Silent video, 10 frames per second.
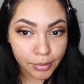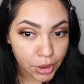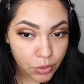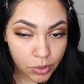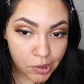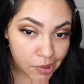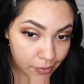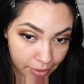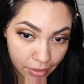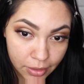but I just want to
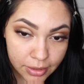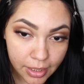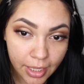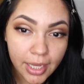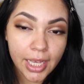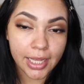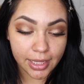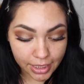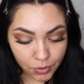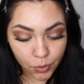see what that looks like. I
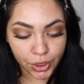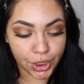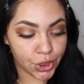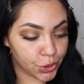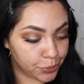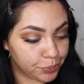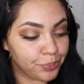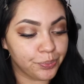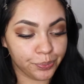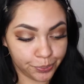think that's what we're gonna do.
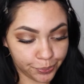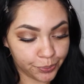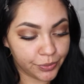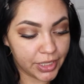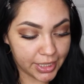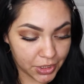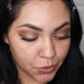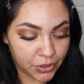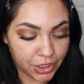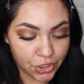That's
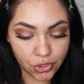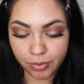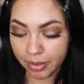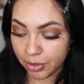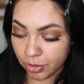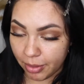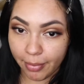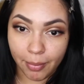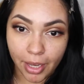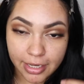what we're gonna do. But I'm gonna do
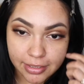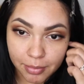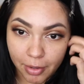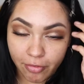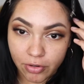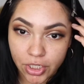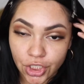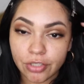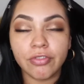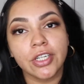my
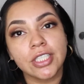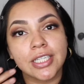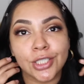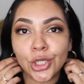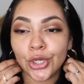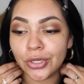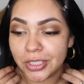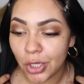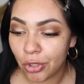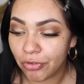foundation first, because your girl
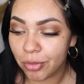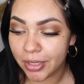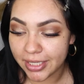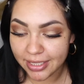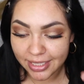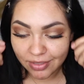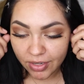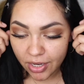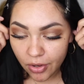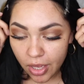is all over the place in this
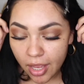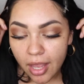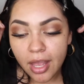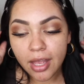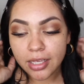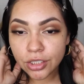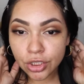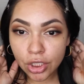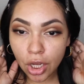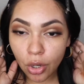video.
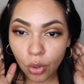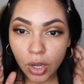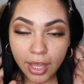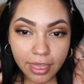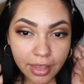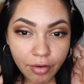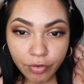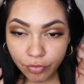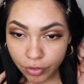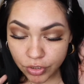So I think
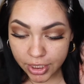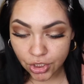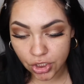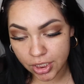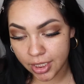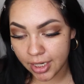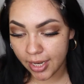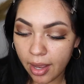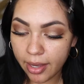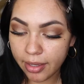for
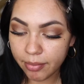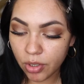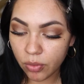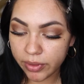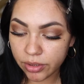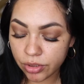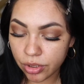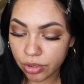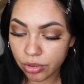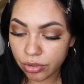foundation, I am going
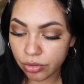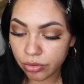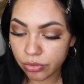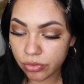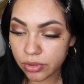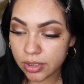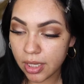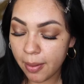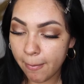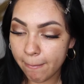to use
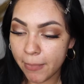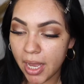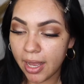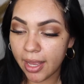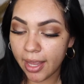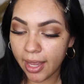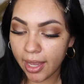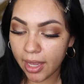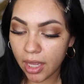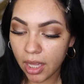my